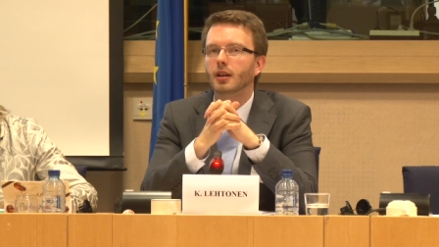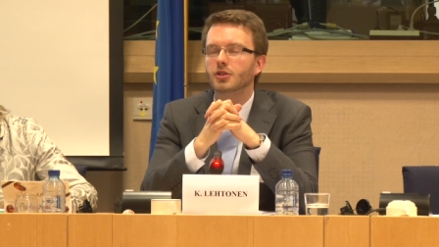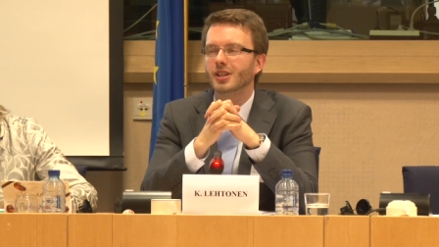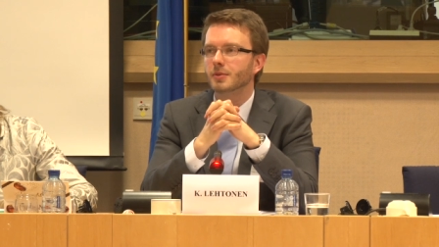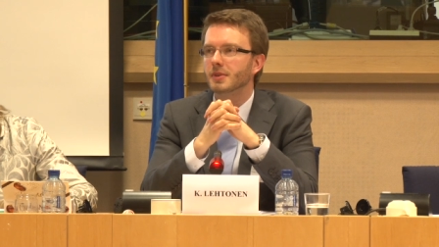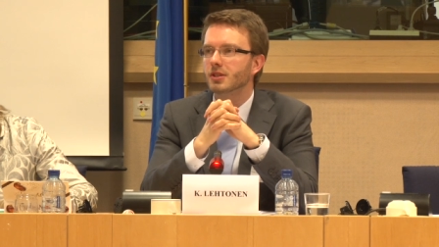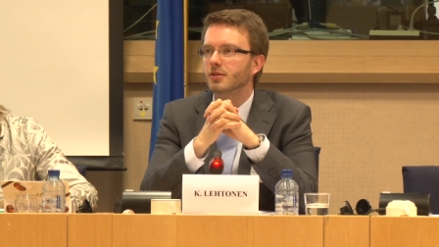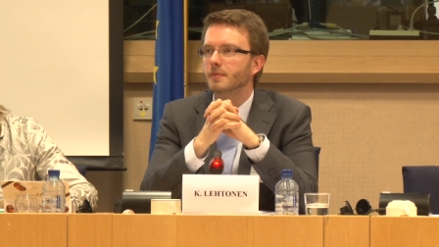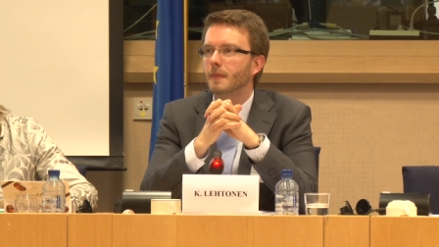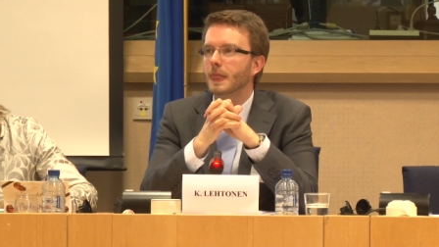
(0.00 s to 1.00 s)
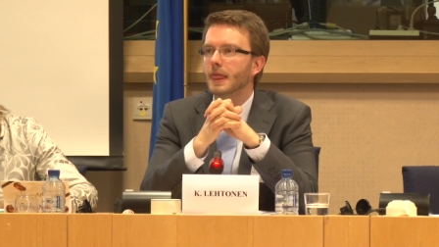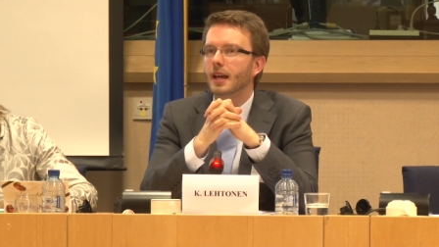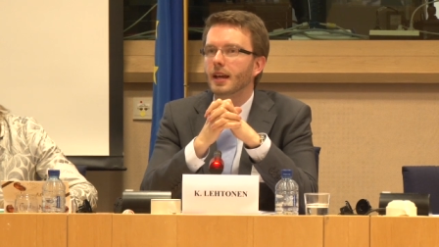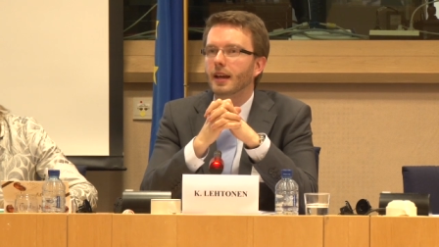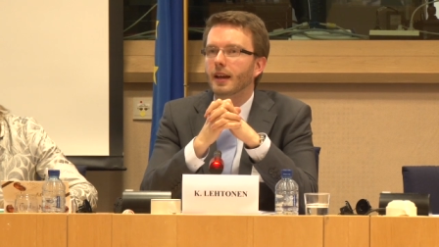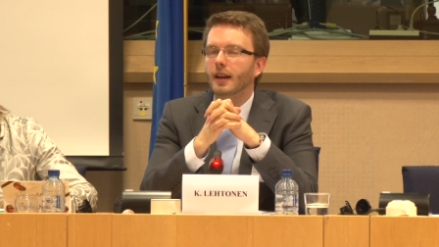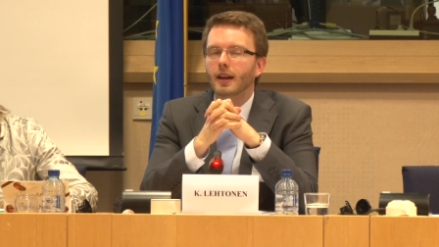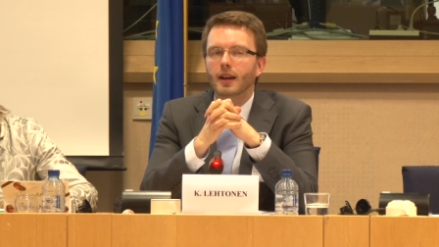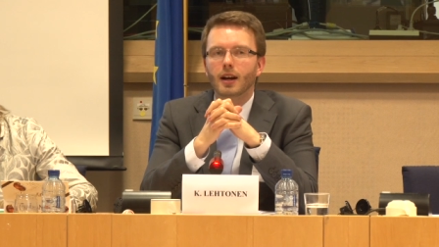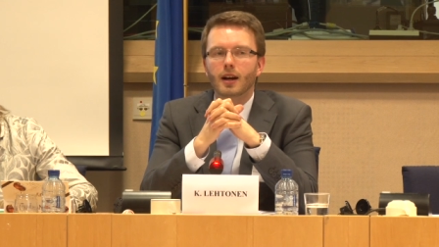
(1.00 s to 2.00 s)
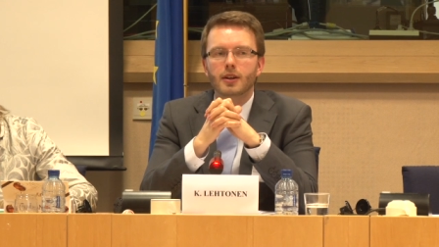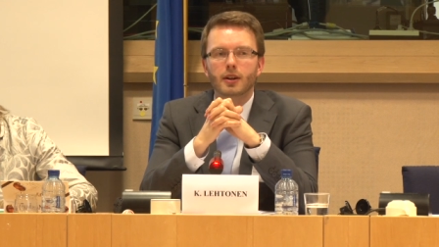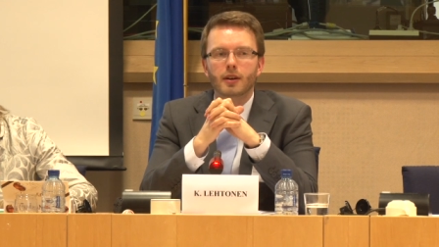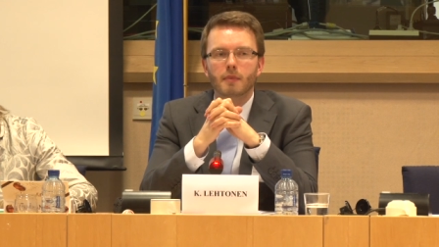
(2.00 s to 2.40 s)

assessments. And